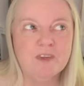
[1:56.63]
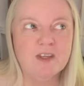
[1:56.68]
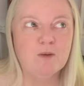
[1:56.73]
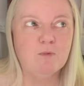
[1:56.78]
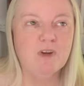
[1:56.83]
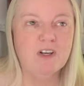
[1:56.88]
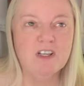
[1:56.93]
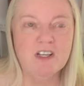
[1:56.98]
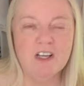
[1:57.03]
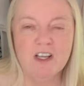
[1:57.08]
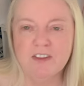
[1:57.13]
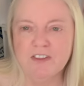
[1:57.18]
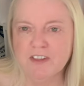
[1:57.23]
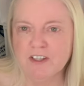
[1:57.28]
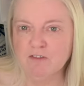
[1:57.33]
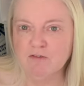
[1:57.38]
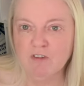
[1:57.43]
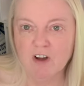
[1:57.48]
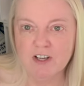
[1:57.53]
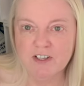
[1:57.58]
When
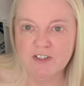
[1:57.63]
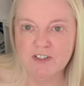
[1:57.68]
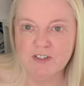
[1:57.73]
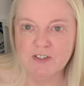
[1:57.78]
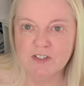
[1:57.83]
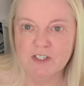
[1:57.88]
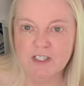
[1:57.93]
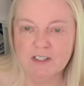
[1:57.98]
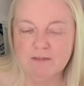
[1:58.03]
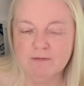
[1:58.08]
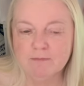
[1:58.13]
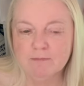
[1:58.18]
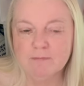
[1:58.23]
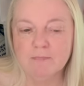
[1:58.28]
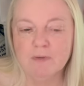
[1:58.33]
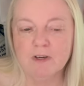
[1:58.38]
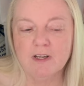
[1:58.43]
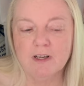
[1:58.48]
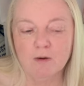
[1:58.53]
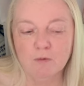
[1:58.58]
nothing rides on it,
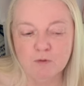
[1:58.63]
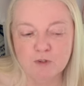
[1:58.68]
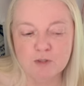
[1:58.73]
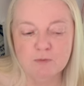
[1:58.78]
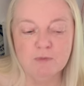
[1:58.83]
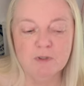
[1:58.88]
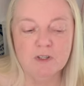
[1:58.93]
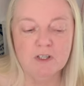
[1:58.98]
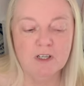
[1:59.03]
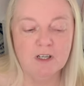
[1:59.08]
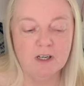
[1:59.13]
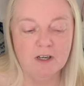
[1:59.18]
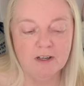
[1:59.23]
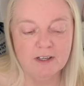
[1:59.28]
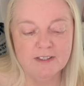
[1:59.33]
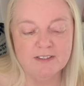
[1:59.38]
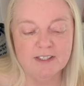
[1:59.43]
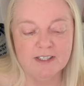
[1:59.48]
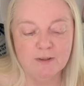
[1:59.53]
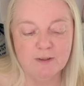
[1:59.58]
my ultimate
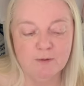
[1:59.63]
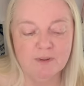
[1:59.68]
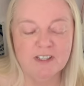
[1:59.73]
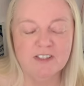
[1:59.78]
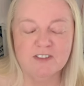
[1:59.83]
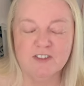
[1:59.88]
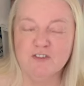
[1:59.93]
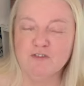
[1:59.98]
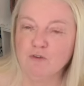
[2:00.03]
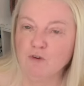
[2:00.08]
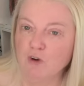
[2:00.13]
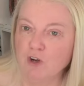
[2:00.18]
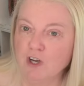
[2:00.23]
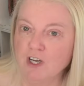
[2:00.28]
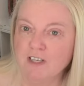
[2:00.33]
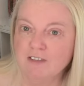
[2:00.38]
ideal is a draw